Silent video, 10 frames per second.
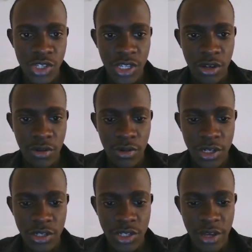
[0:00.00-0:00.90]
see
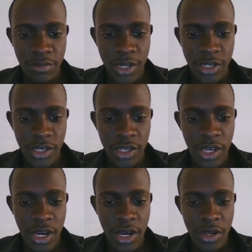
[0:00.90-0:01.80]
what is happening
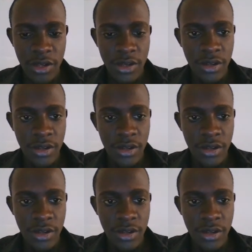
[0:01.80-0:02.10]
here